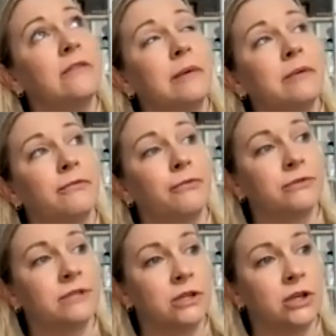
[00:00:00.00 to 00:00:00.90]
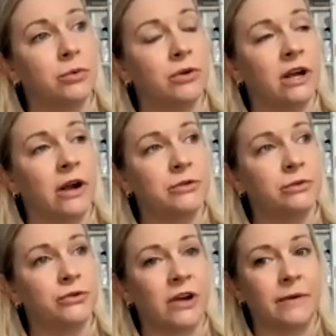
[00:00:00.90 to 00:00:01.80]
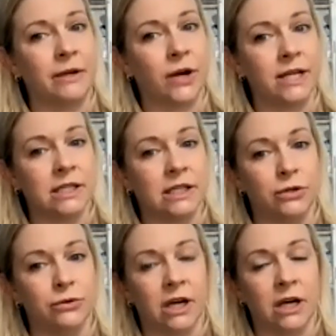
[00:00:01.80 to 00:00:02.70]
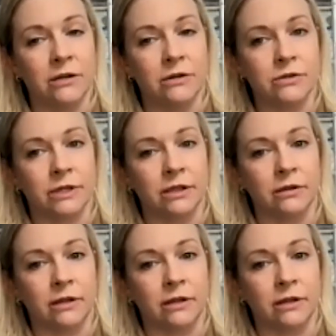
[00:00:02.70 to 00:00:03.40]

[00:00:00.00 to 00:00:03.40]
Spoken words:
maybe the first season you were there, I was doing Drive Me Crazy in Utah during